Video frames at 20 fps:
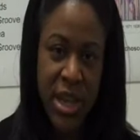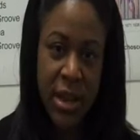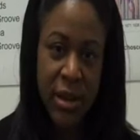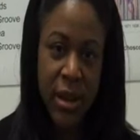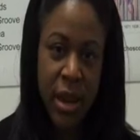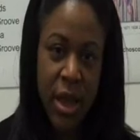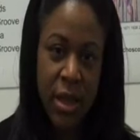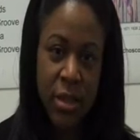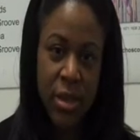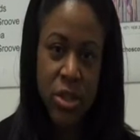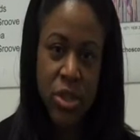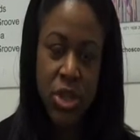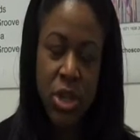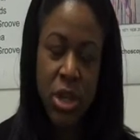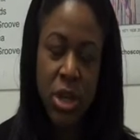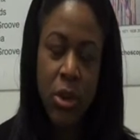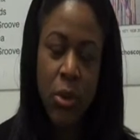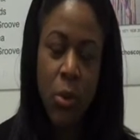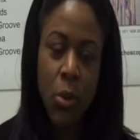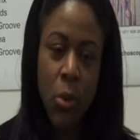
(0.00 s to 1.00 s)

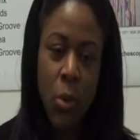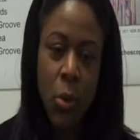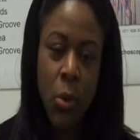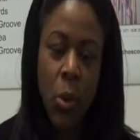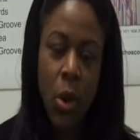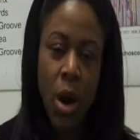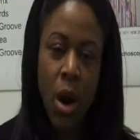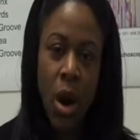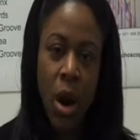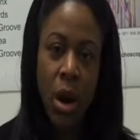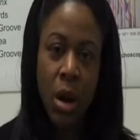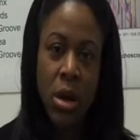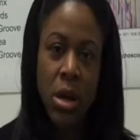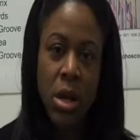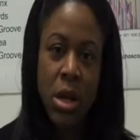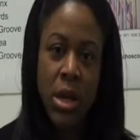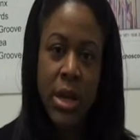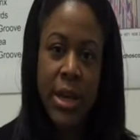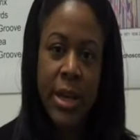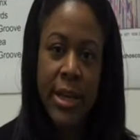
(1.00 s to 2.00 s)
technology or
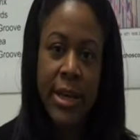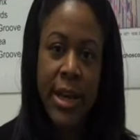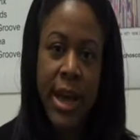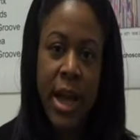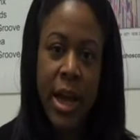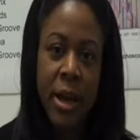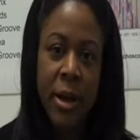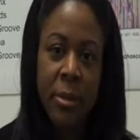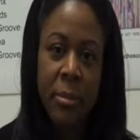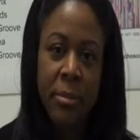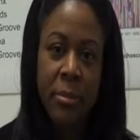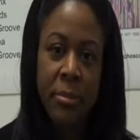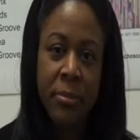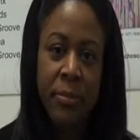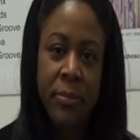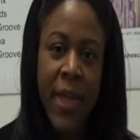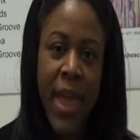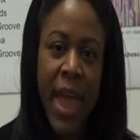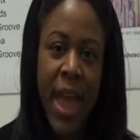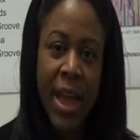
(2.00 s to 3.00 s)
um,
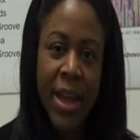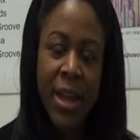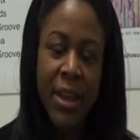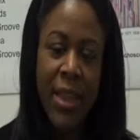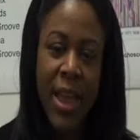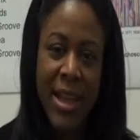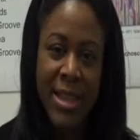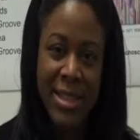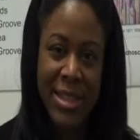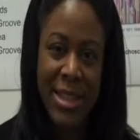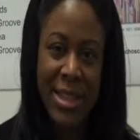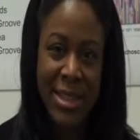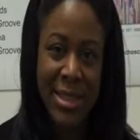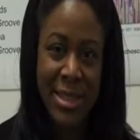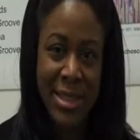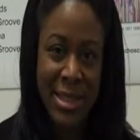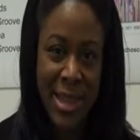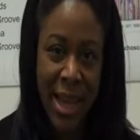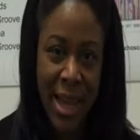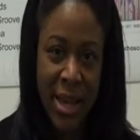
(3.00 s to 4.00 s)
analyzing
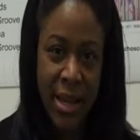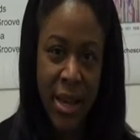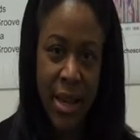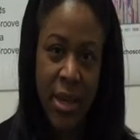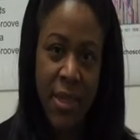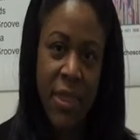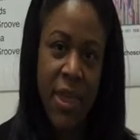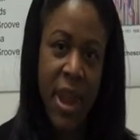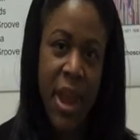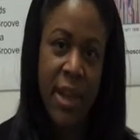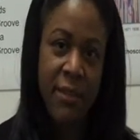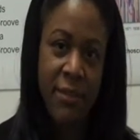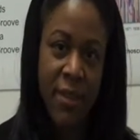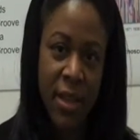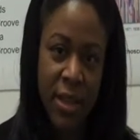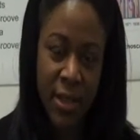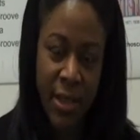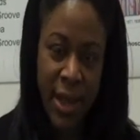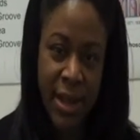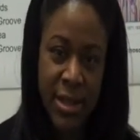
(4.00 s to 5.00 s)
data that I've
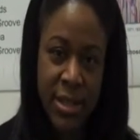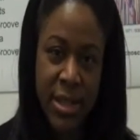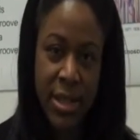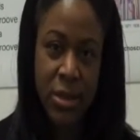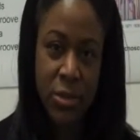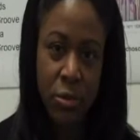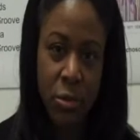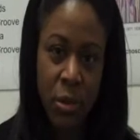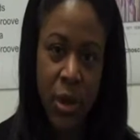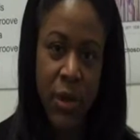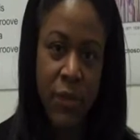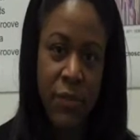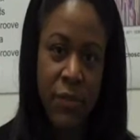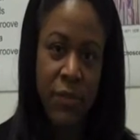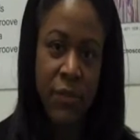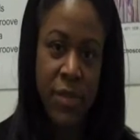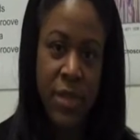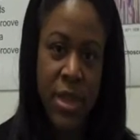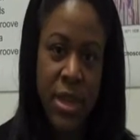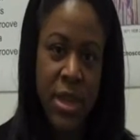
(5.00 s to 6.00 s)
collected with
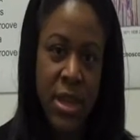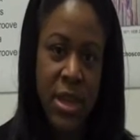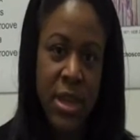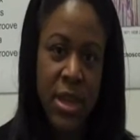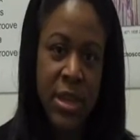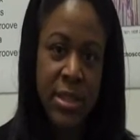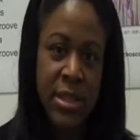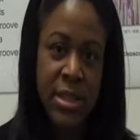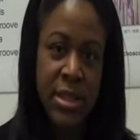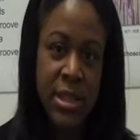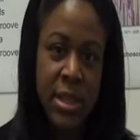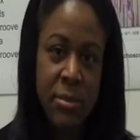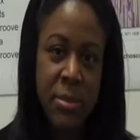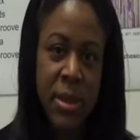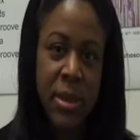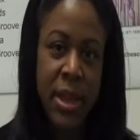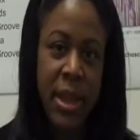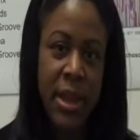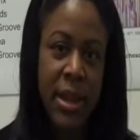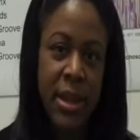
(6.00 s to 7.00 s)
the
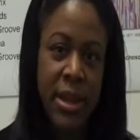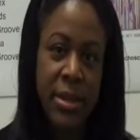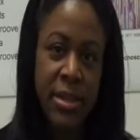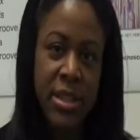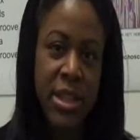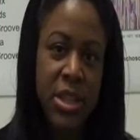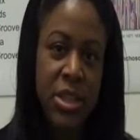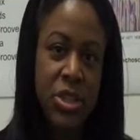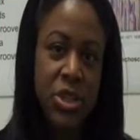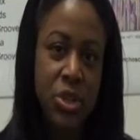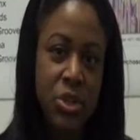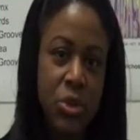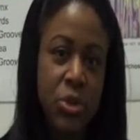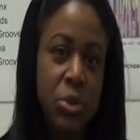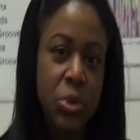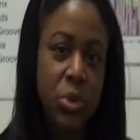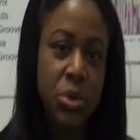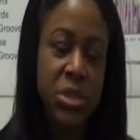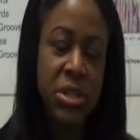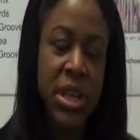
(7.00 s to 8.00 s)
simulated teaching
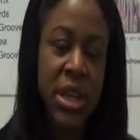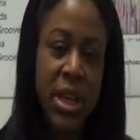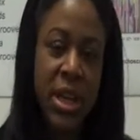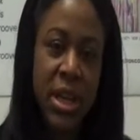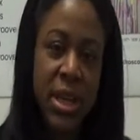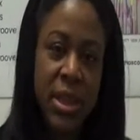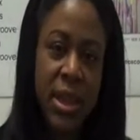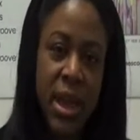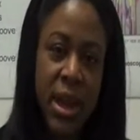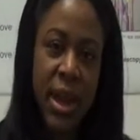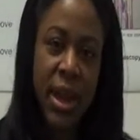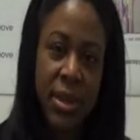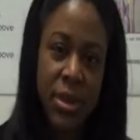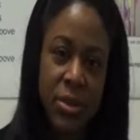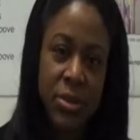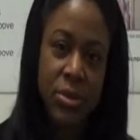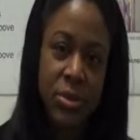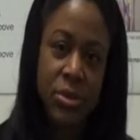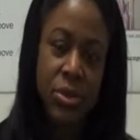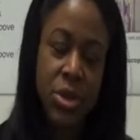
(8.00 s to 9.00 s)
tools that I
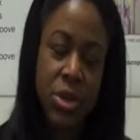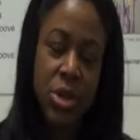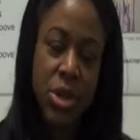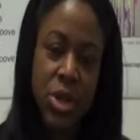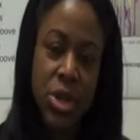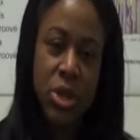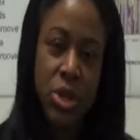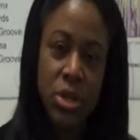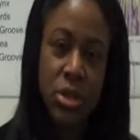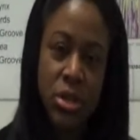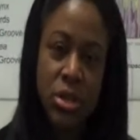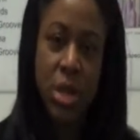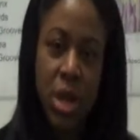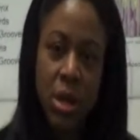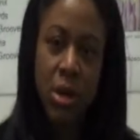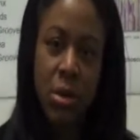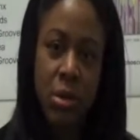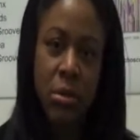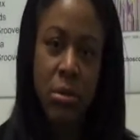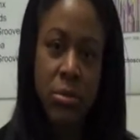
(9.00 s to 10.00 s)
use.
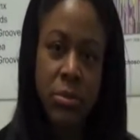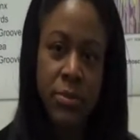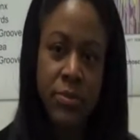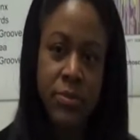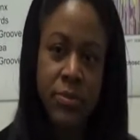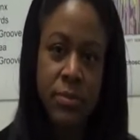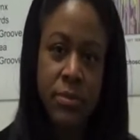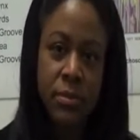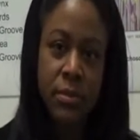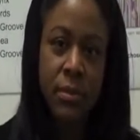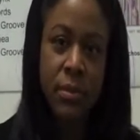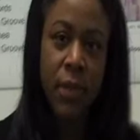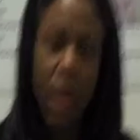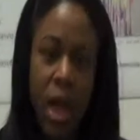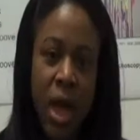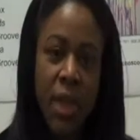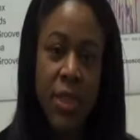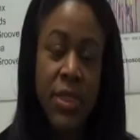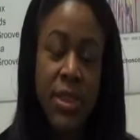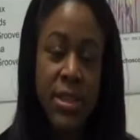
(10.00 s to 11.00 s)
So
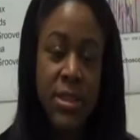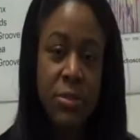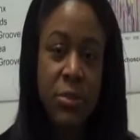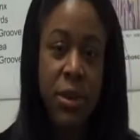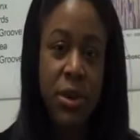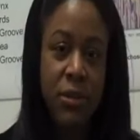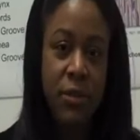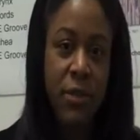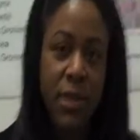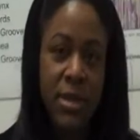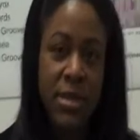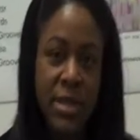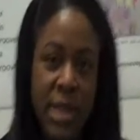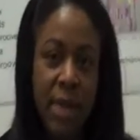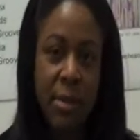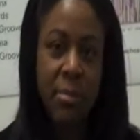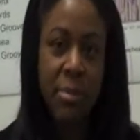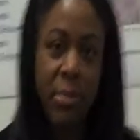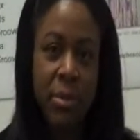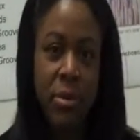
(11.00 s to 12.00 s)
uh, this week, for
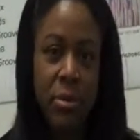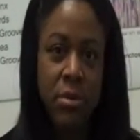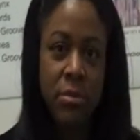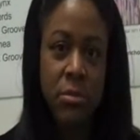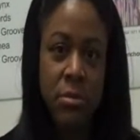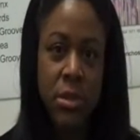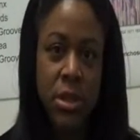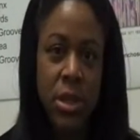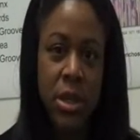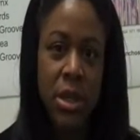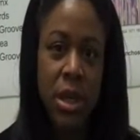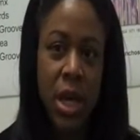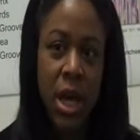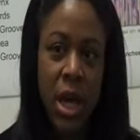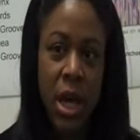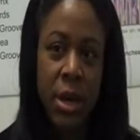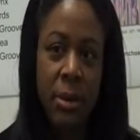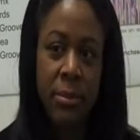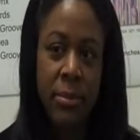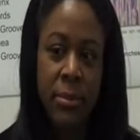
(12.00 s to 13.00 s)
example,
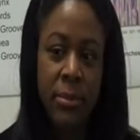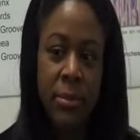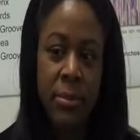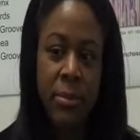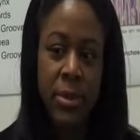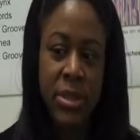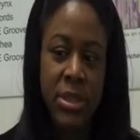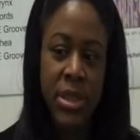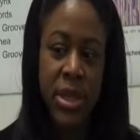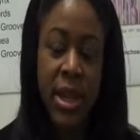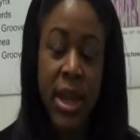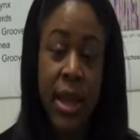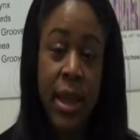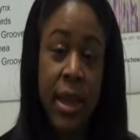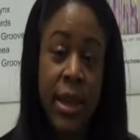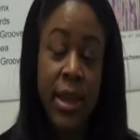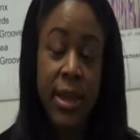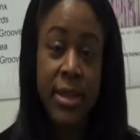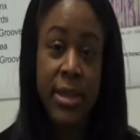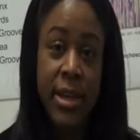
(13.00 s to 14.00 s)
um, today?
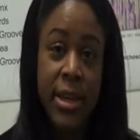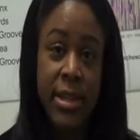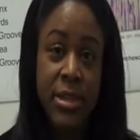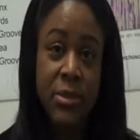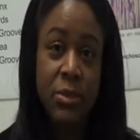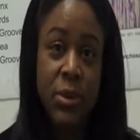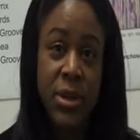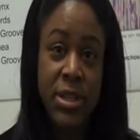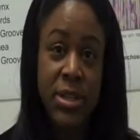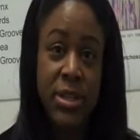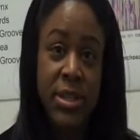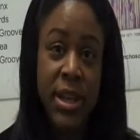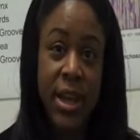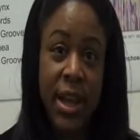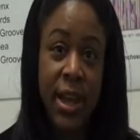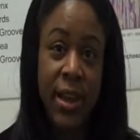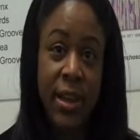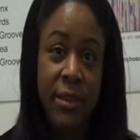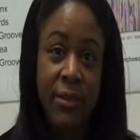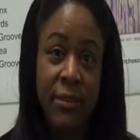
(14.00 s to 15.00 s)
Today's
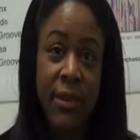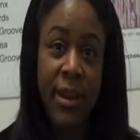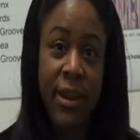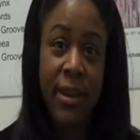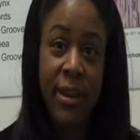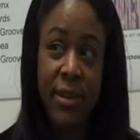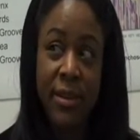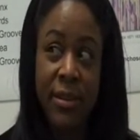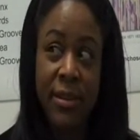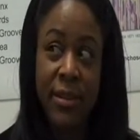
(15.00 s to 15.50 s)
Wednesday, right?